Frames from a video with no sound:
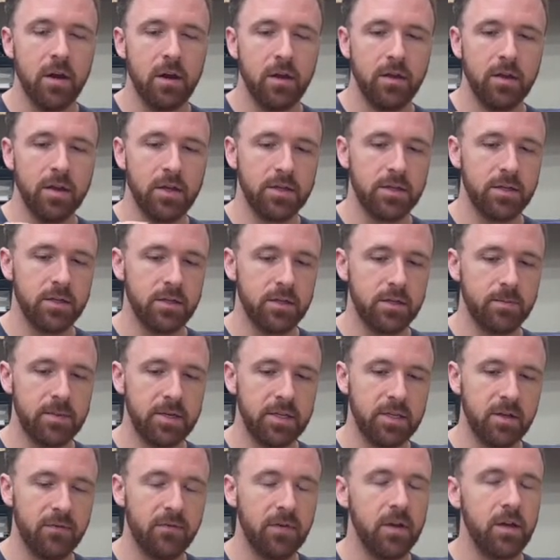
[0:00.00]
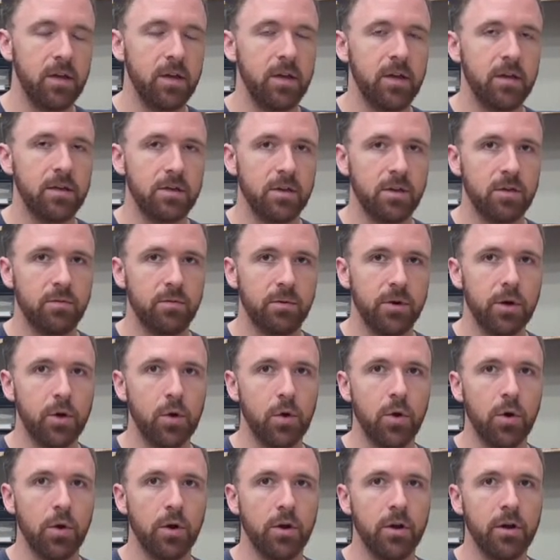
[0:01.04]
This specifically is a
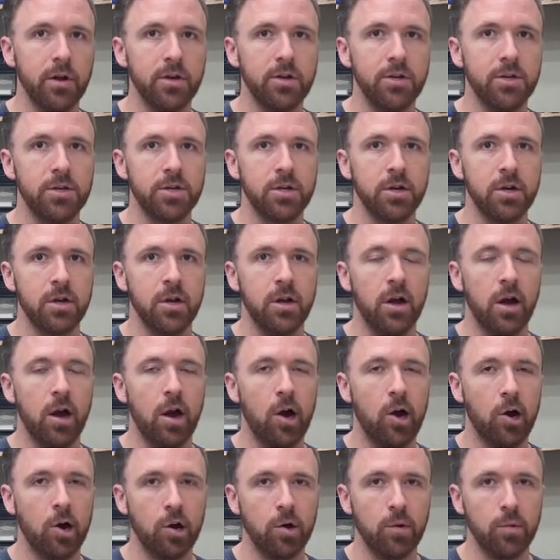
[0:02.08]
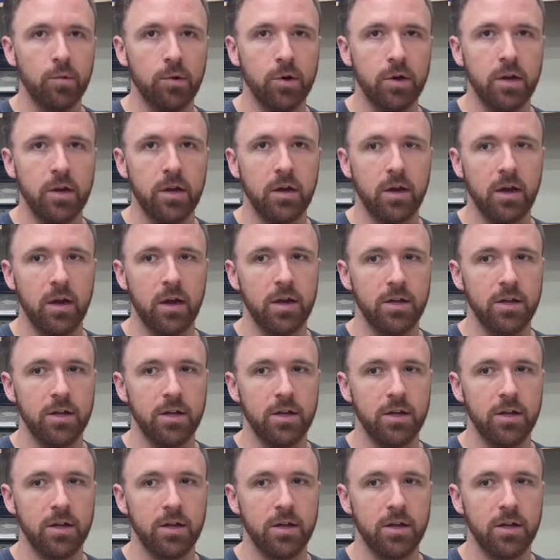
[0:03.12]
3/4 inch hardwood.